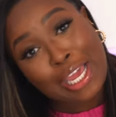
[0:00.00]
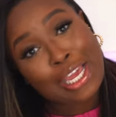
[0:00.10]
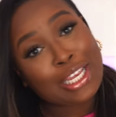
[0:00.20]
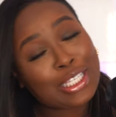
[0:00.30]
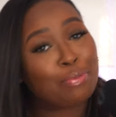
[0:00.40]

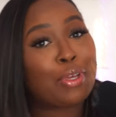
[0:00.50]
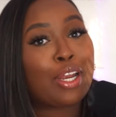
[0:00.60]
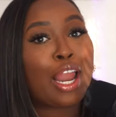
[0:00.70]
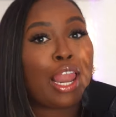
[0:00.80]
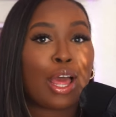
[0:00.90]
It's
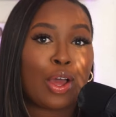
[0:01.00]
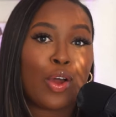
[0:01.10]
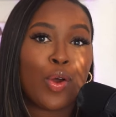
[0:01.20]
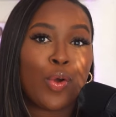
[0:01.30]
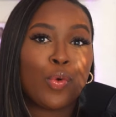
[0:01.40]
been a
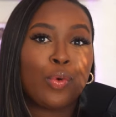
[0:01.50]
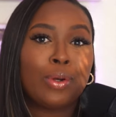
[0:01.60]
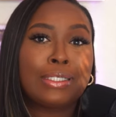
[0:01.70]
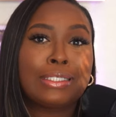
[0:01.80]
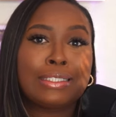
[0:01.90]
long
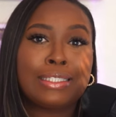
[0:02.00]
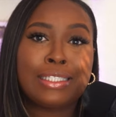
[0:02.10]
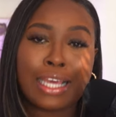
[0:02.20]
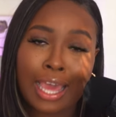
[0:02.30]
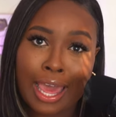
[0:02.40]

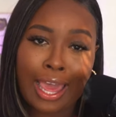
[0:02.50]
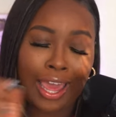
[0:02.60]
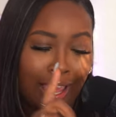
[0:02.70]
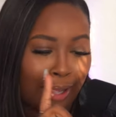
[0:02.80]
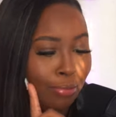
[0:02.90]

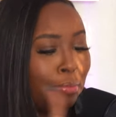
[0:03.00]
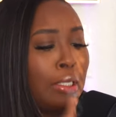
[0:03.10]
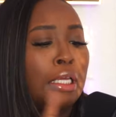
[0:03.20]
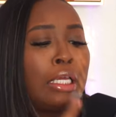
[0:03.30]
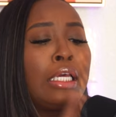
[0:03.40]
time.
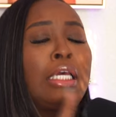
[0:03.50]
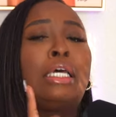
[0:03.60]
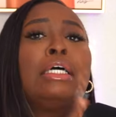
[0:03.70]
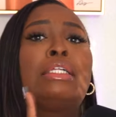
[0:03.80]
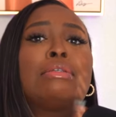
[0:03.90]

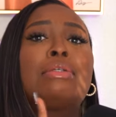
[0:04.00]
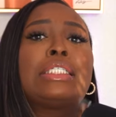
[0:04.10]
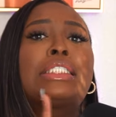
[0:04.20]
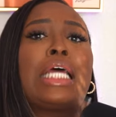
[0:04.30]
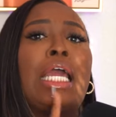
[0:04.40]
Do
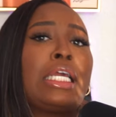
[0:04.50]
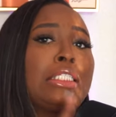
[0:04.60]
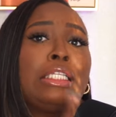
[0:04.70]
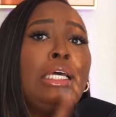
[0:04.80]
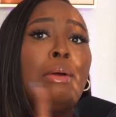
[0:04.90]
this thing
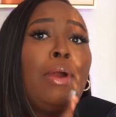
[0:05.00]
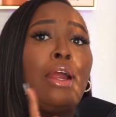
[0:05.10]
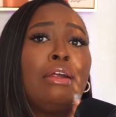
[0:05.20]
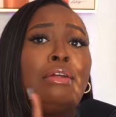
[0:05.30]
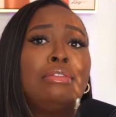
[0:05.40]
still
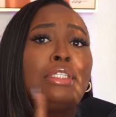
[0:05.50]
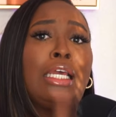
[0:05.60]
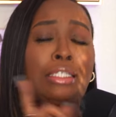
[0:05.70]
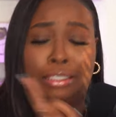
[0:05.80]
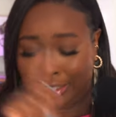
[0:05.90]
work?
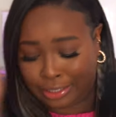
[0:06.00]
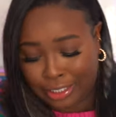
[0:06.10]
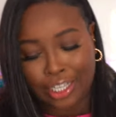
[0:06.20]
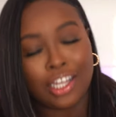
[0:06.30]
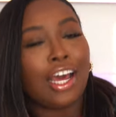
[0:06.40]
Jesus.
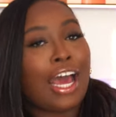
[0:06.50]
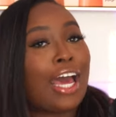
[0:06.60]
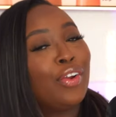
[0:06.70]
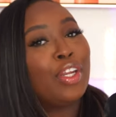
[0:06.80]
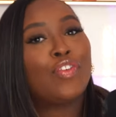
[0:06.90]

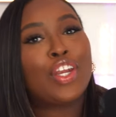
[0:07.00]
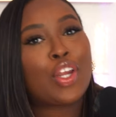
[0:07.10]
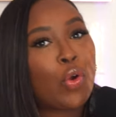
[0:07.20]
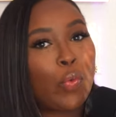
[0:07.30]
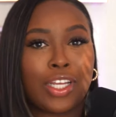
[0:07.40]
I don't even
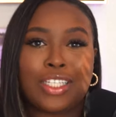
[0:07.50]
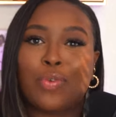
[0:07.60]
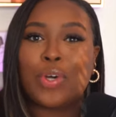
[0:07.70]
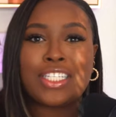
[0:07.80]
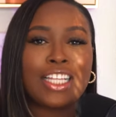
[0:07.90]
know
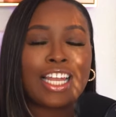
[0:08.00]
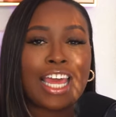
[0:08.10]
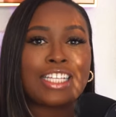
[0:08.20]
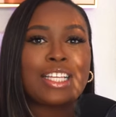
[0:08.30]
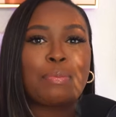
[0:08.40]
what's the
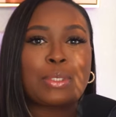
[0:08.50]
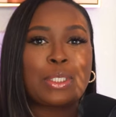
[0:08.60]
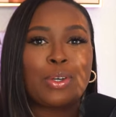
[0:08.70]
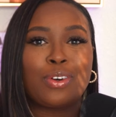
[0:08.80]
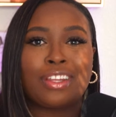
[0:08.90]
last
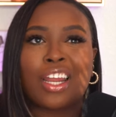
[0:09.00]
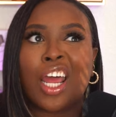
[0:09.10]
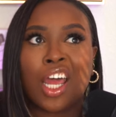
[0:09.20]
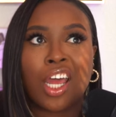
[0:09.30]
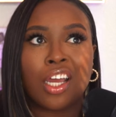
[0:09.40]
episode that
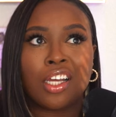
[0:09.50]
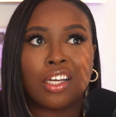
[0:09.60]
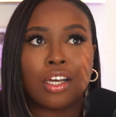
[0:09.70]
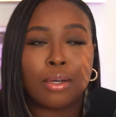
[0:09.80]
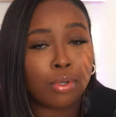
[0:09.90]
I
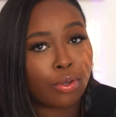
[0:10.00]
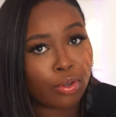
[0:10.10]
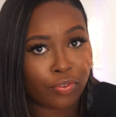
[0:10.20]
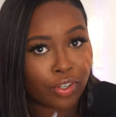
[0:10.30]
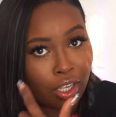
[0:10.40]

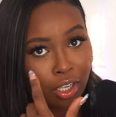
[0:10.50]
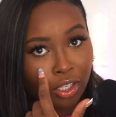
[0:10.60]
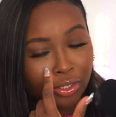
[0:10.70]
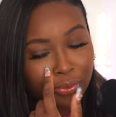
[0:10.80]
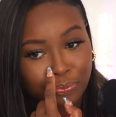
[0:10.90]
uploaded for
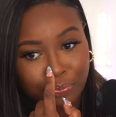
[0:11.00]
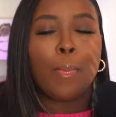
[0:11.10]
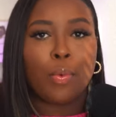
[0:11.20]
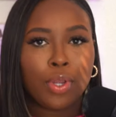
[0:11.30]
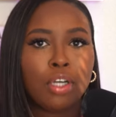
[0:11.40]
y'all.
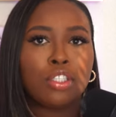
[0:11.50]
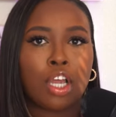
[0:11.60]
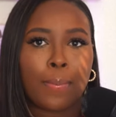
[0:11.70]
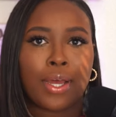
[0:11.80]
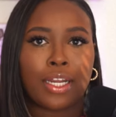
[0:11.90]
But we're going to
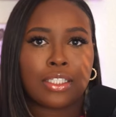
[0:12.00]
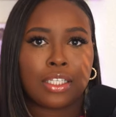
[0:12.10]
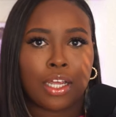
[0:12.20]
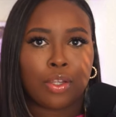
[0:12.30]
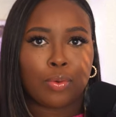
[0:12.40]
talk about that
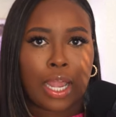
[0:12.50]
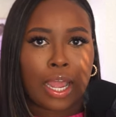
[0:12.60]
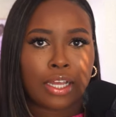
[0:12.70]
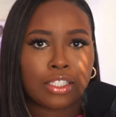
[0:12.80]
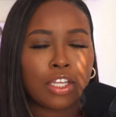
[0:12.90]
today, you
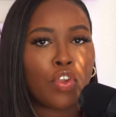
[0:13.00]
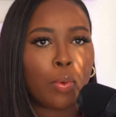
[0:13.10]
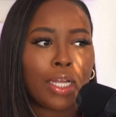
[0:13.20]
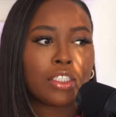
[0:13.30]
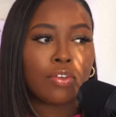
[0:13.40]
guys. If you're
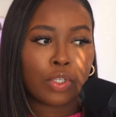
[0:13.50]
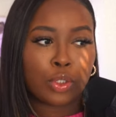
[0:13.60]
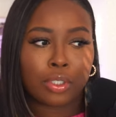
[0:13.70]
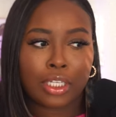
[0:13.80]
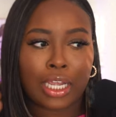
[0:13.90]
watching
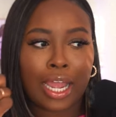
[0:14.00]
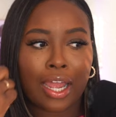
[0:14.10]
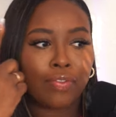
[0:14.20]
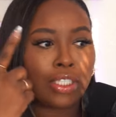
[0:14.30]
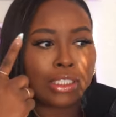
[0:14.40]
visually, I
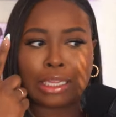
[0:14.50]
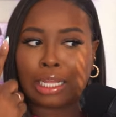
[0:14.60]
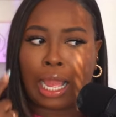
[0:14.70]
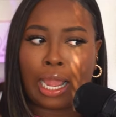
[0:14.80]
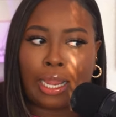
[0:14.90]
have this
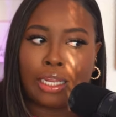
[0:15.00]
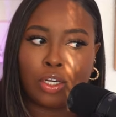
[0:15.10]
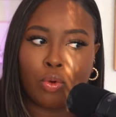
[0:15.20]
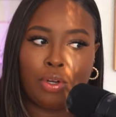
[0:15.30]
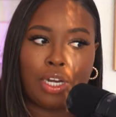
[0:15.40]
line
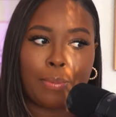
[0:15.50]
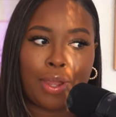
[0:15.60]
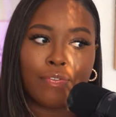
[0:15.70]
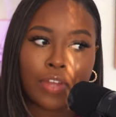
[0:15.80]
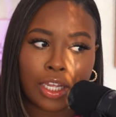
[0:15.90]
going down
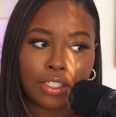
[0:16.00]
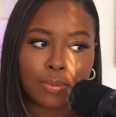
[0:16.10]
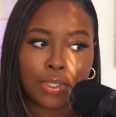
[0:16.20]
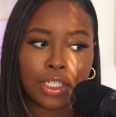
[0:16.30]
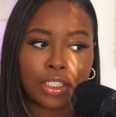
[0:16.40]
my face
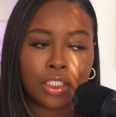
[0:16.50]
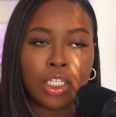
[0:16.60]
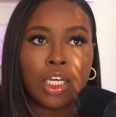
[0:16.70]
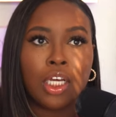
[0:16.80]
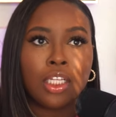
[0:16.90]
because
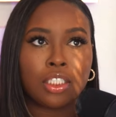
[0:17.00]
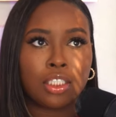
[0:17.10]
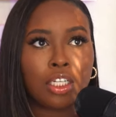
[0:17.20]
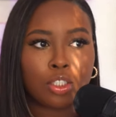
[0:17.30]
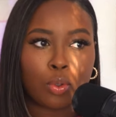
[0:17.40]
the
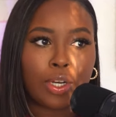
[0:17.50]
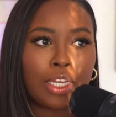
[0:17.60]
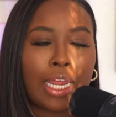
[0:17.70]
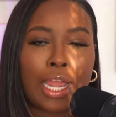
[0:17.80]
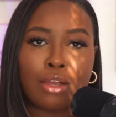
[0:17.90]
sun is
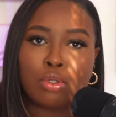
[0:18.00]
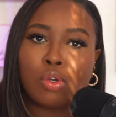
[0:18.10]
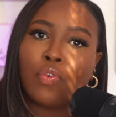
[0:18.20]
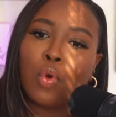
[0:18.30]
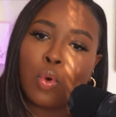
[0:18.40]
going down.
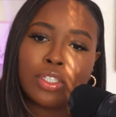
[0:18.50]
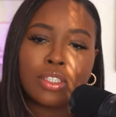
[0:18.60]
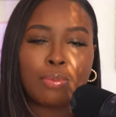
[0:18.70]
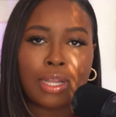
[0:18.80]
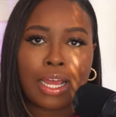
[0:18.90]
So, of course,
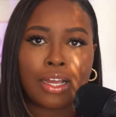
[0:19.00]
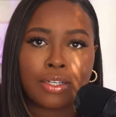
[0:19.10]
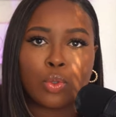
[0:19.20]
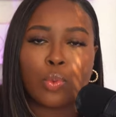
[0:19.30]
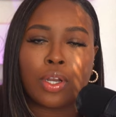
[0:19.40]
the
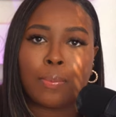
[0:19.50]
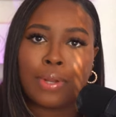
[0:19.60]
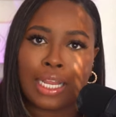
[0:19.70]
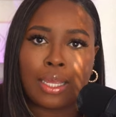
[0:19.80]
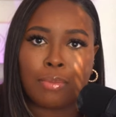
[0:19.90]
blinds want to
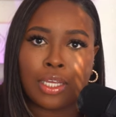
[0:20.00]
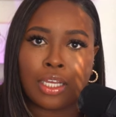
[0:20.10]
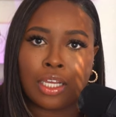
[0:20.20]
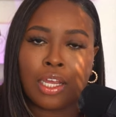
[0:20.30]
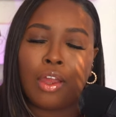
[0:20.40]
play
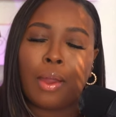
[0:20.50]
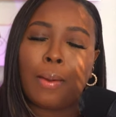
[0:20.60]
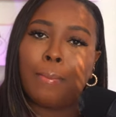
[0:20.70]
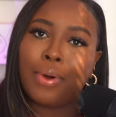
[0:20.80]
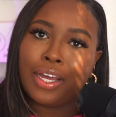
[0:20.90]
me.
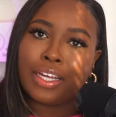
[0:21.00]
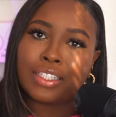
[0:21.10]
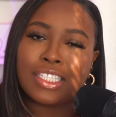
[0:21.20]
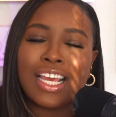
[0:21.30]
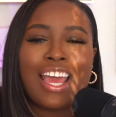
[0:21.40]

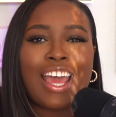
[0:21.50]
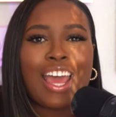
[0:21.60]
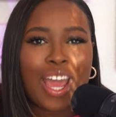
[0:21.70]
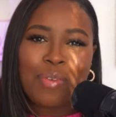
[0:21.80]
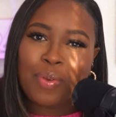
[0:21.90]
But
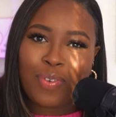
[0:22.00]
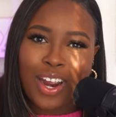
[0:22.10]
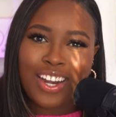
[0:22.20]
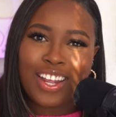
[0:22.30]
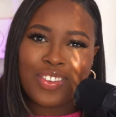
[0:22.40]
happy
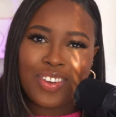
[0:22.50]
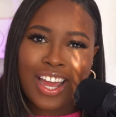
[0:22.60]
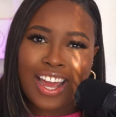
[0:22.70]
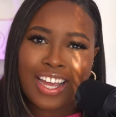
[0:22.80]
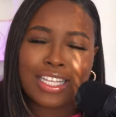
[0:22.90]
Friday, you
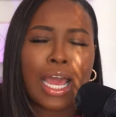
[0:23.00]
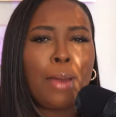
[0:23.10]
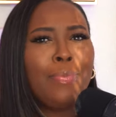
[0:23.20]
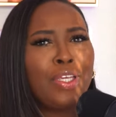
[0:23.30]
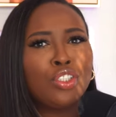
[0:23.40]
guys. I
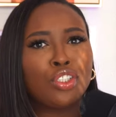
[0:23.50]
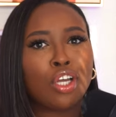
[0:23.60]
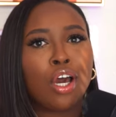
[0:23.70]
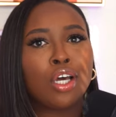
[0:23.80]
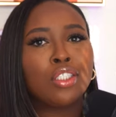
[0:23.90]
missed
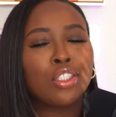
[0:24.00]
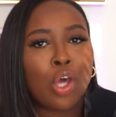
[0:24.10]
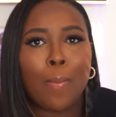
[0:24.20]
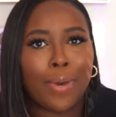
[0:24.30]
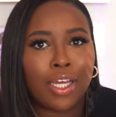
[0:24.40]
y'all
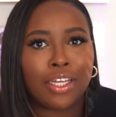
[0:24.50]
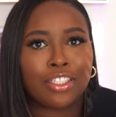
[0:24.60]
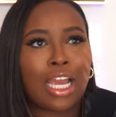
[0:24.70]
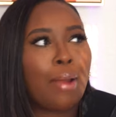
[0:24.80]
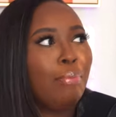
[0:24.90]
so
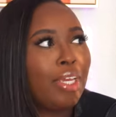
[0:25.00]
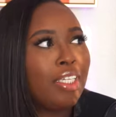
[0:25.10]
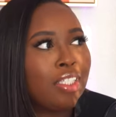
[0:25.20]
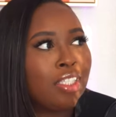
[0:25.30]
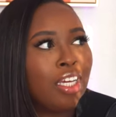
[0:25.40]
much. I
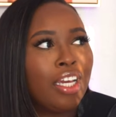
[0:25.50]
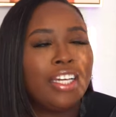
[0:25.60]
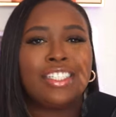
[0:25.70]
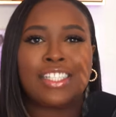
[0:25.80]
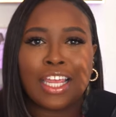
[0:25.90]
missed
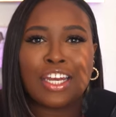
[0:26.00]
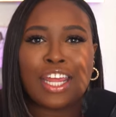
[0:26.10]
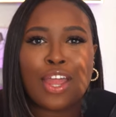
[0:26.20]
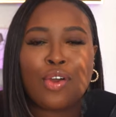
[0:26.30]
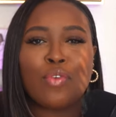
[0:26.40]
sitting
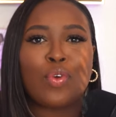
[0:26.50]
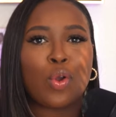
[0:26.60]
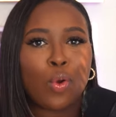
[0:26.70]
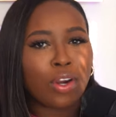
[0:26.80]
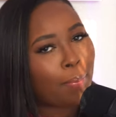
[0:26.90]
down and
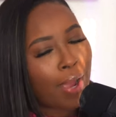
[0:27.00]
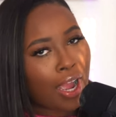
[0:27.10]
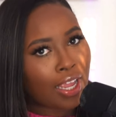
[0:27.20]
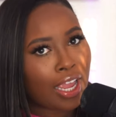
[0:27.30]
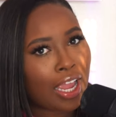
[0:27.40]
recording the
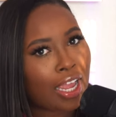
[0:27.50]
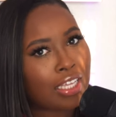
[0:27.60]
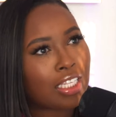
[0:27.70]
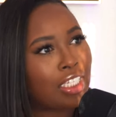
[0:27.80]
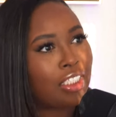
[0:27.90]

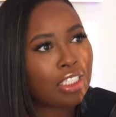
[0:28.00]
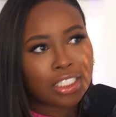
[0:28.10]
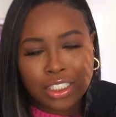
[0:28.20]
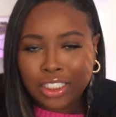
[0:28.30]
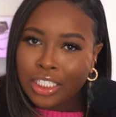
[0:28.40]
podcast and
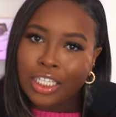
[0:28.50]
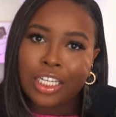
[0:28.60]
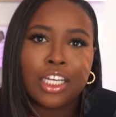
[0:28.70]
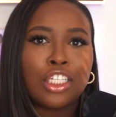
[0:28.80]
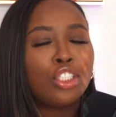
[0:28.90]
just
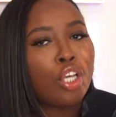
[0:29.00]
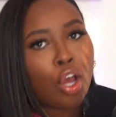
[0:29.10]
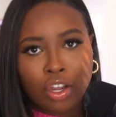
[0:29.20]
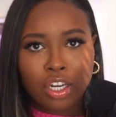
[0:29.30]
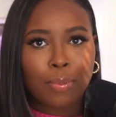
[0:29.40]

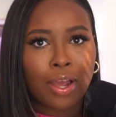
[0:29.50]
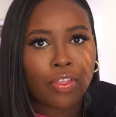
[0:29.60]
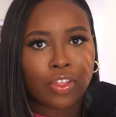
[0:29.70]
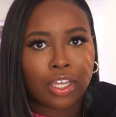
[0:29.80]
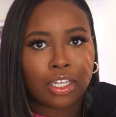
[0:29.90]
talking
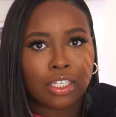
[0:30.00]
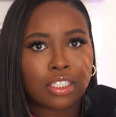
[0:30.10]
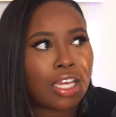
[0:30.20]
about things.